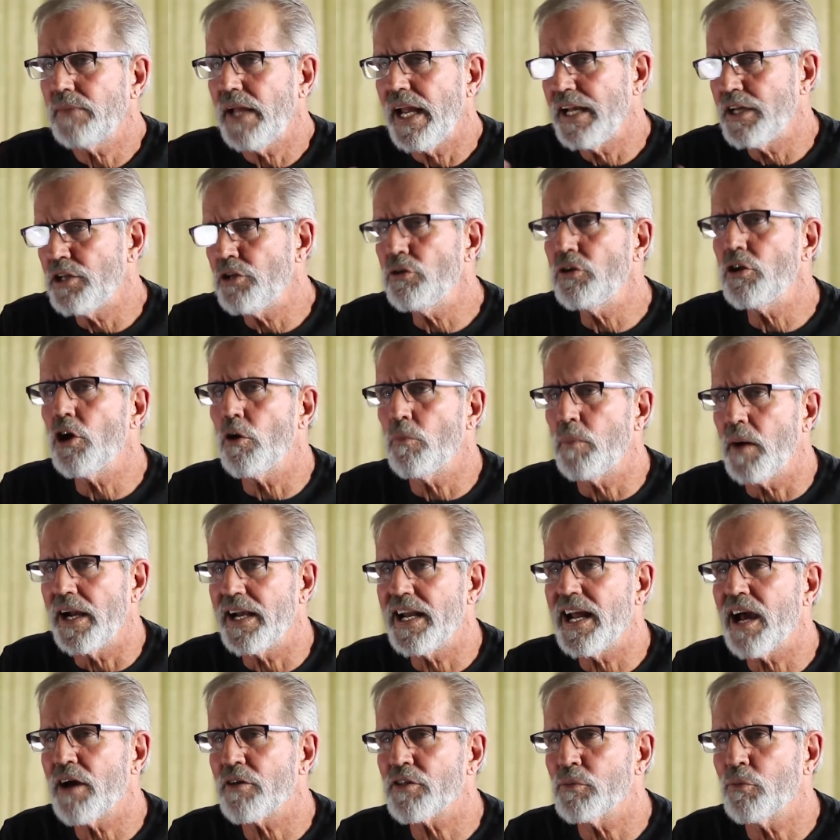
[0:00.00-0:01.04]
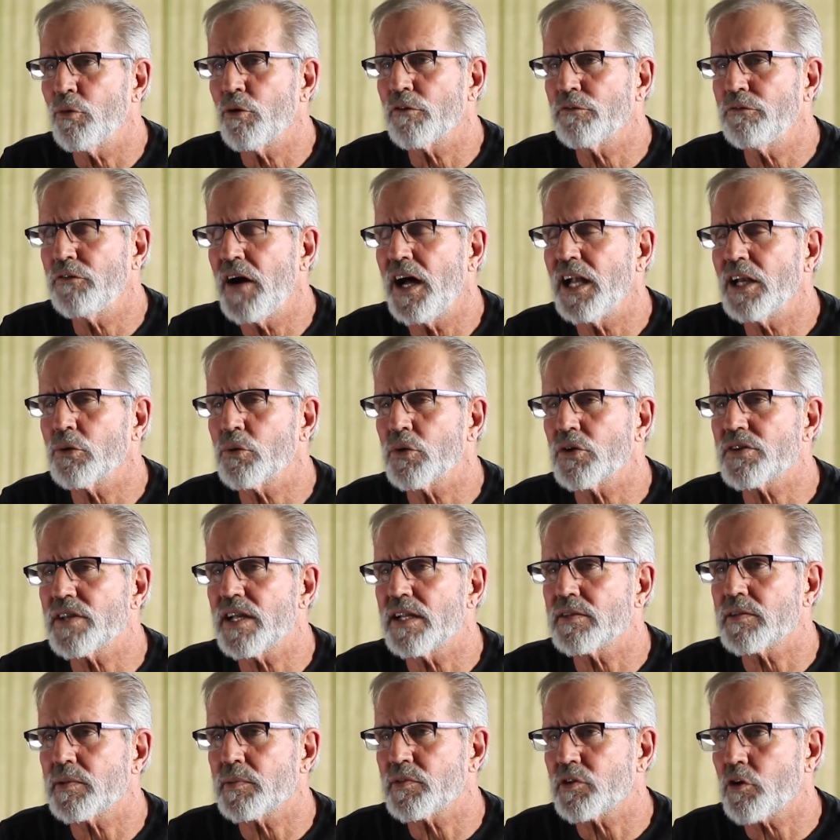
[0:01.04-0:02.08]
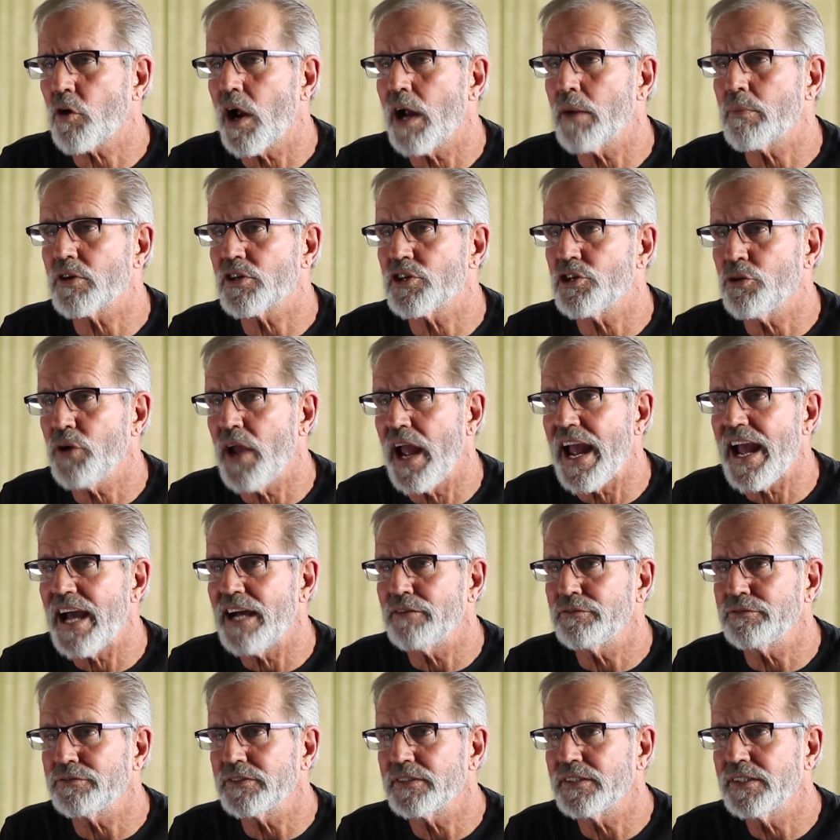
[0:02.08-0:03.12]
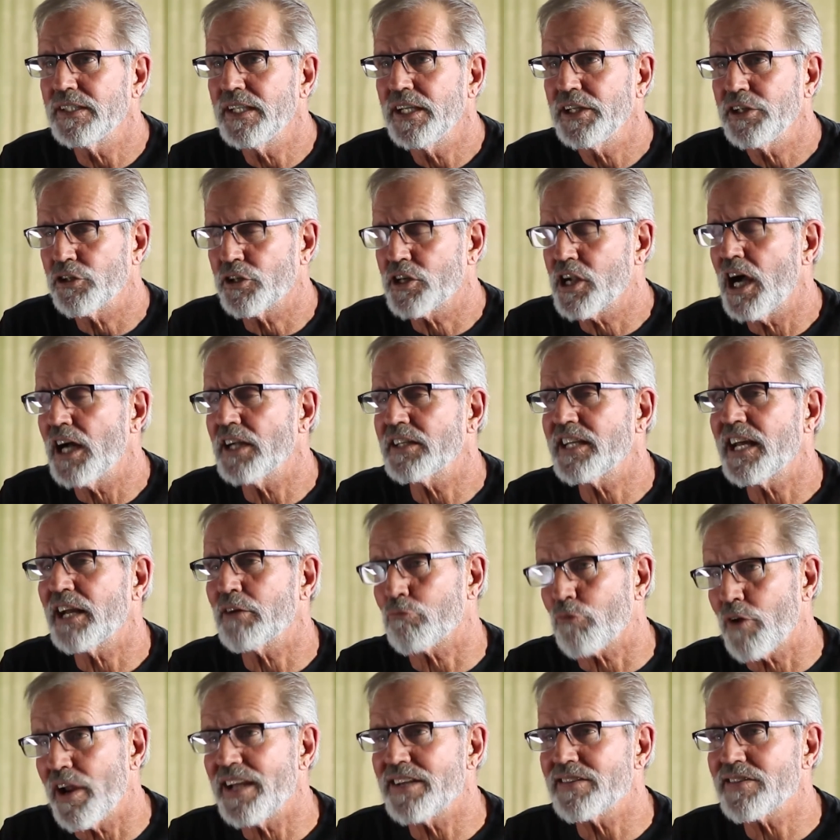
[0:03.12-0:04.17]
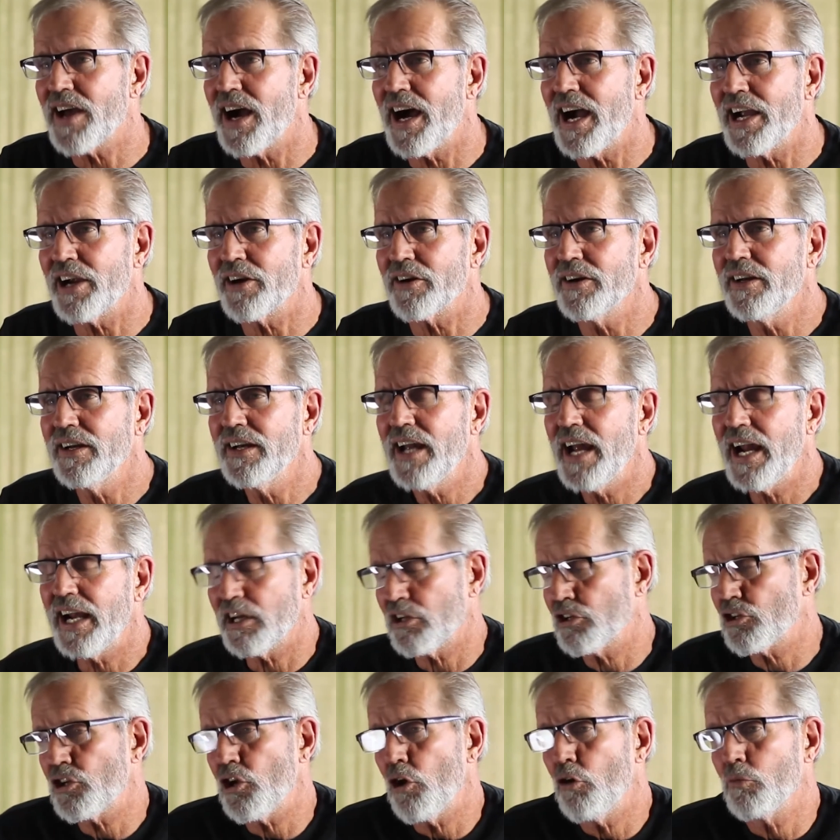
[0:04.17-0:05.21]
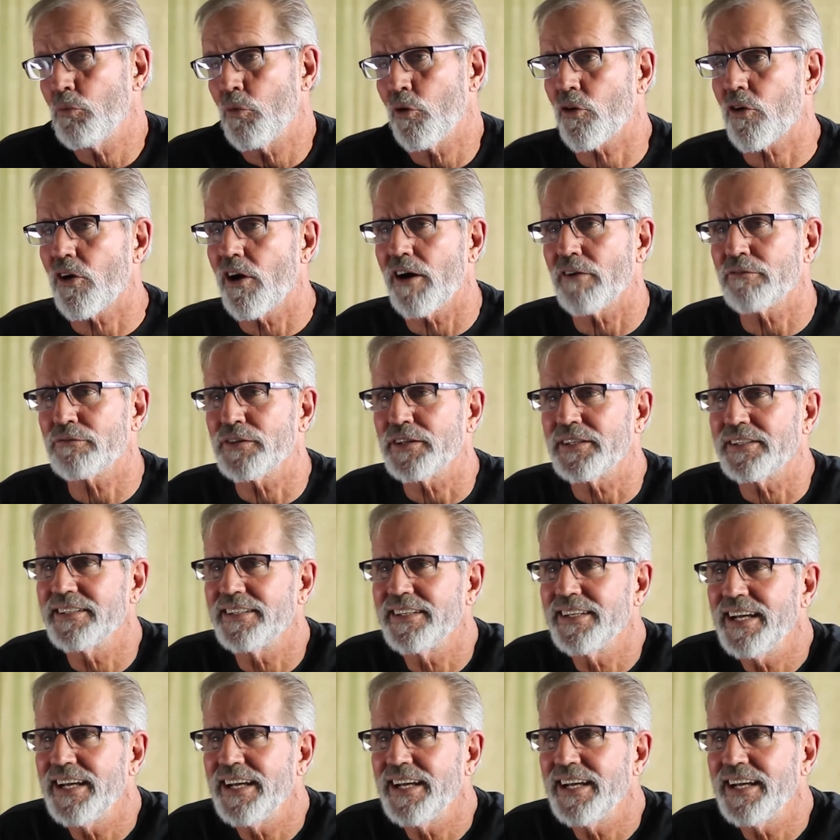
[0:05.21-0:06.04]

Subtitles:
And you know by now, the more followers and subscribers you have, your content ranks higher and is shown more often.